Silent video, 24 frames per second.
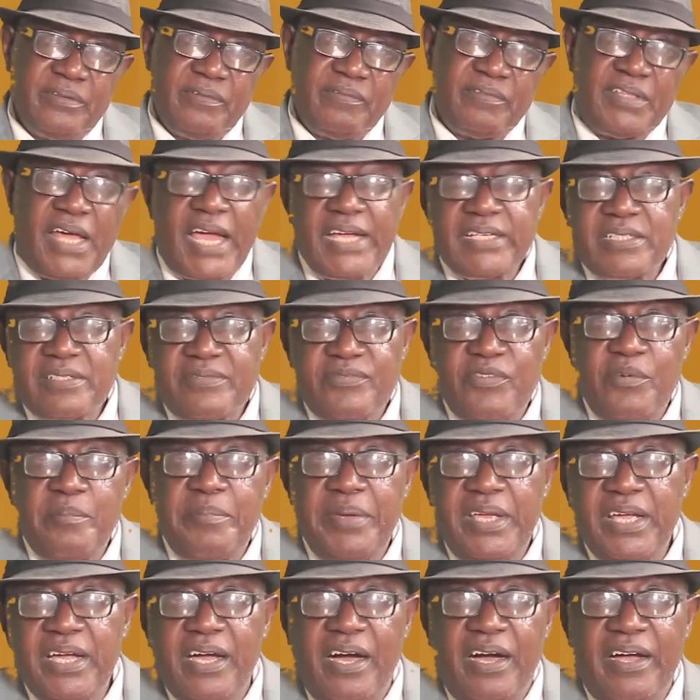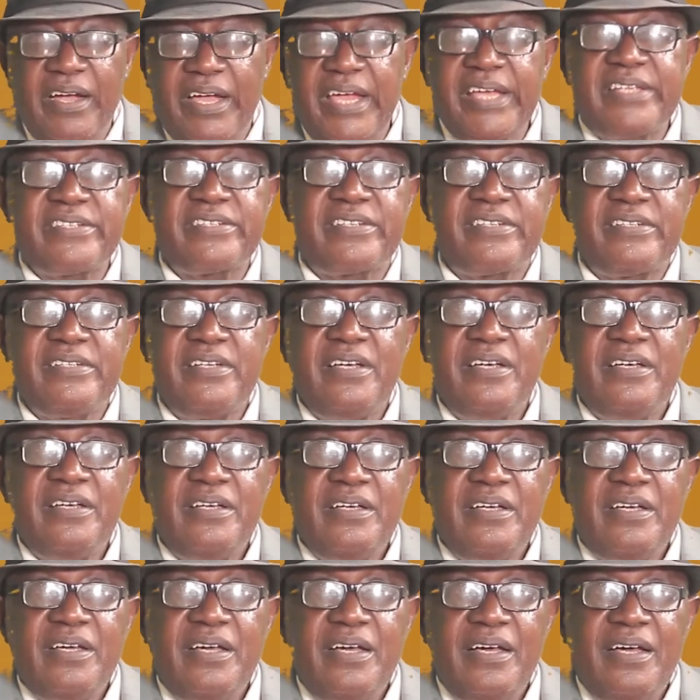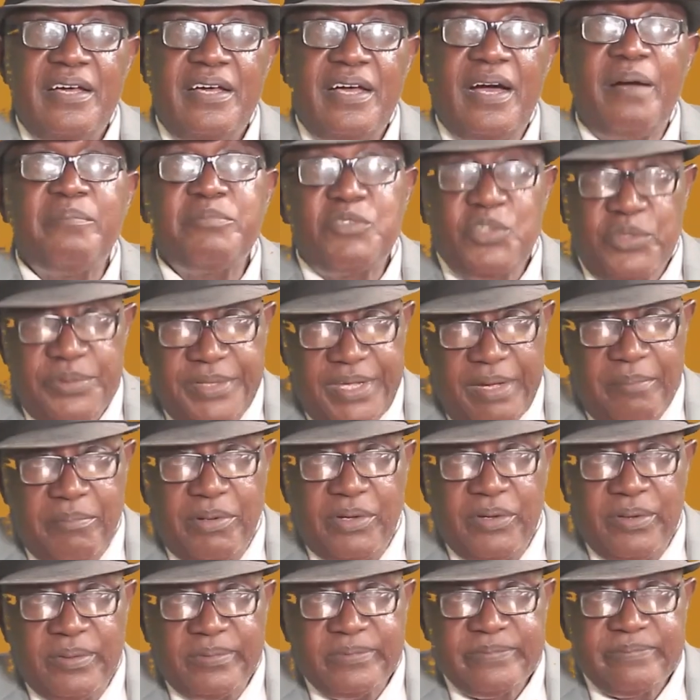Thanks for being our guest. I'm Tony Abodo.